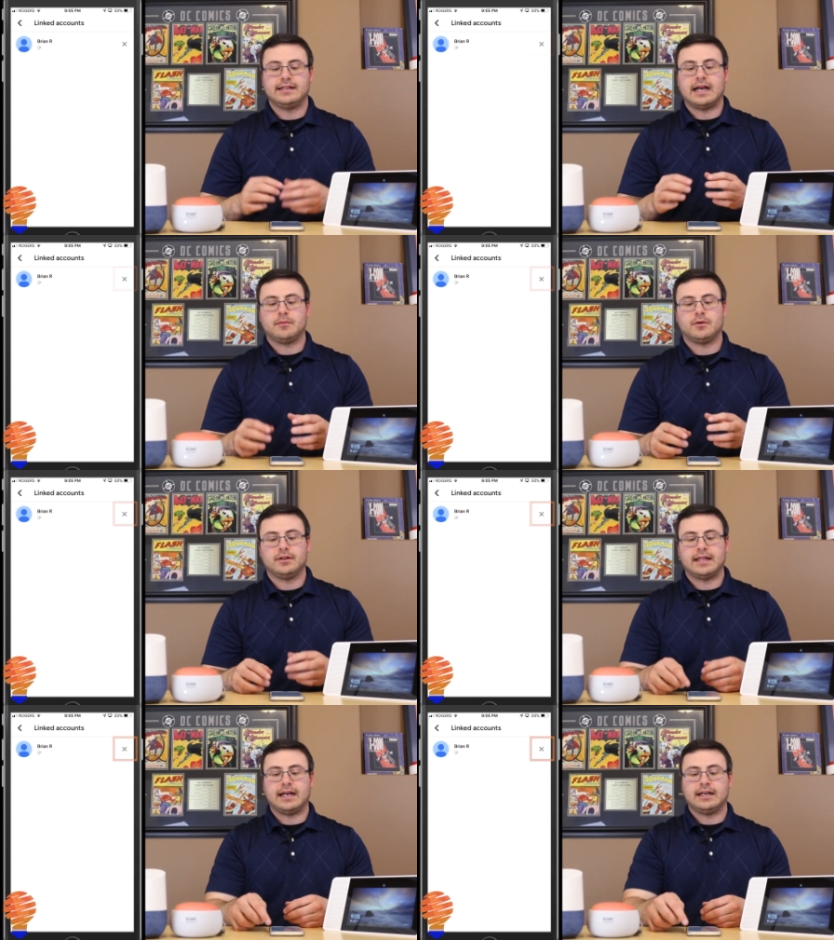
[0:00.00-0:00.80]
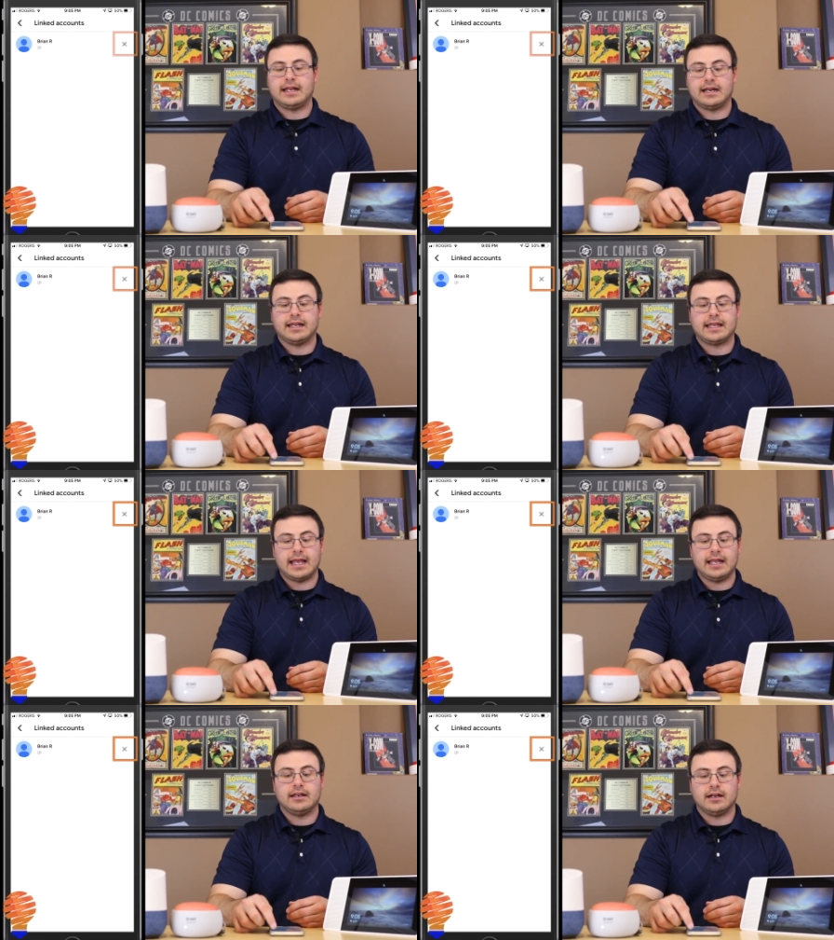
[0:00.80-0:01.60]
tap on that and I
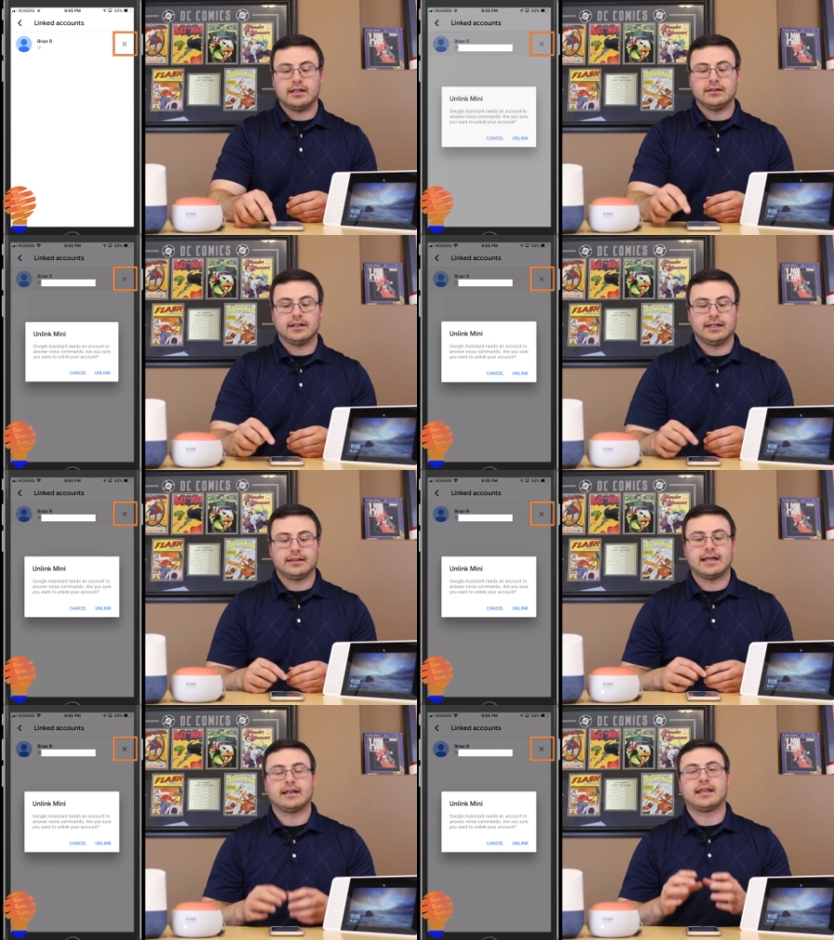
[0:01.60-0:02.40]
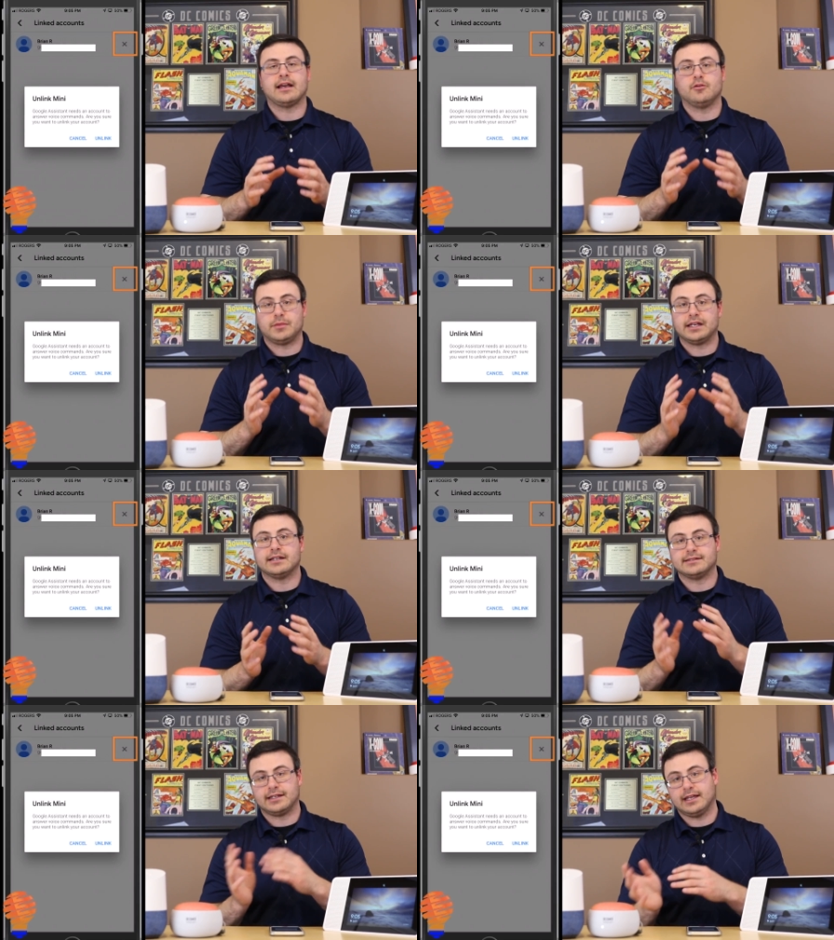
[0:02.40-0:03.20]
can unlink that account
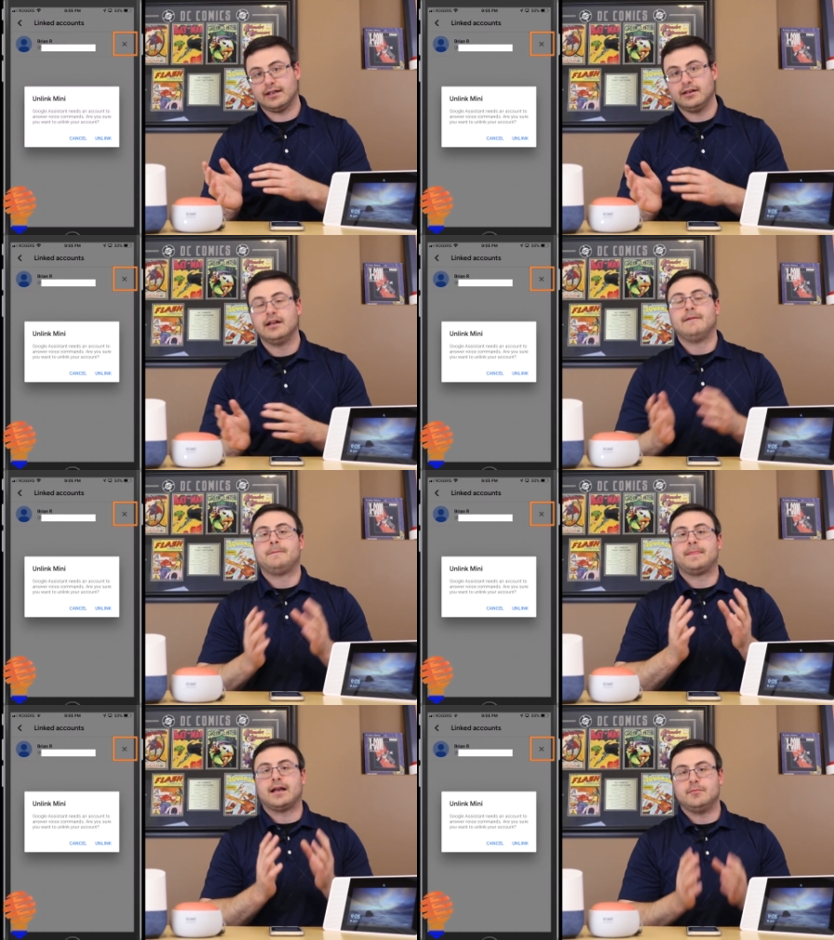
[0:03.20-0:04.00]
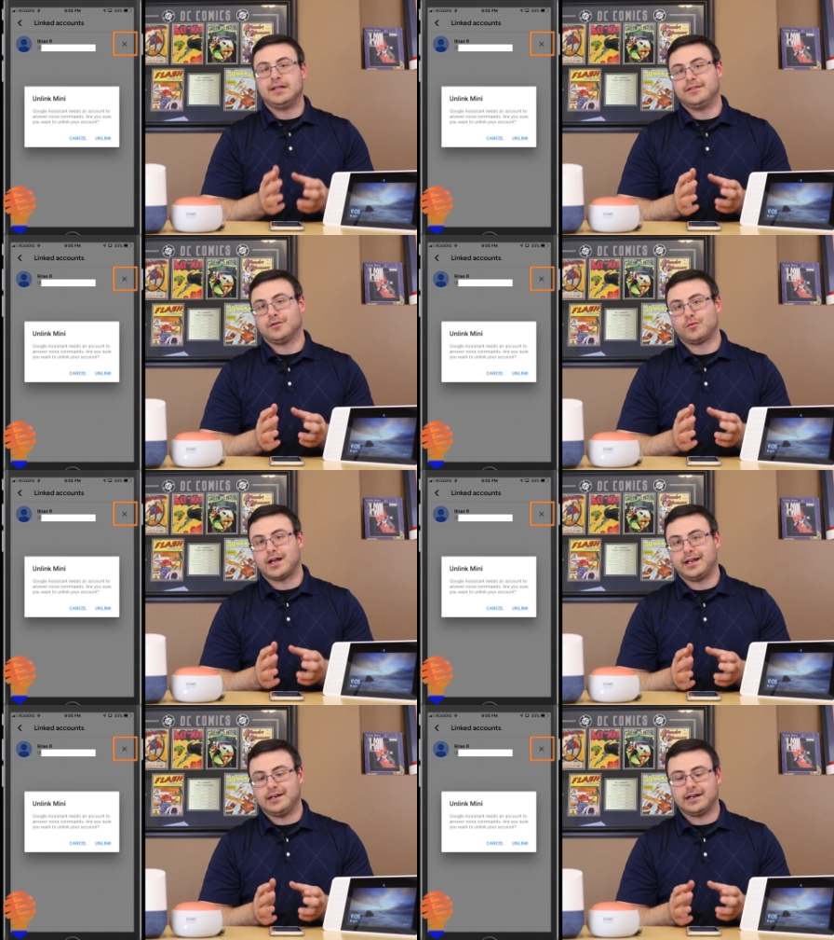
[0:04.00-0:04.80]
because again, I'm in the
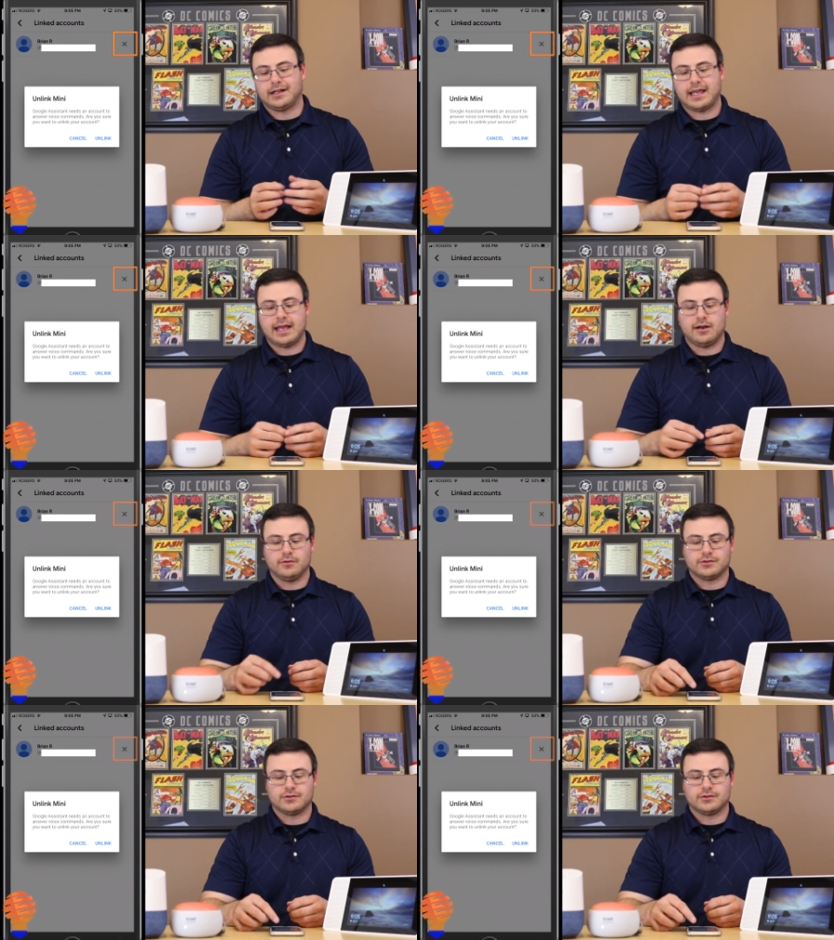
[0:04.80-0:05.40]
right account.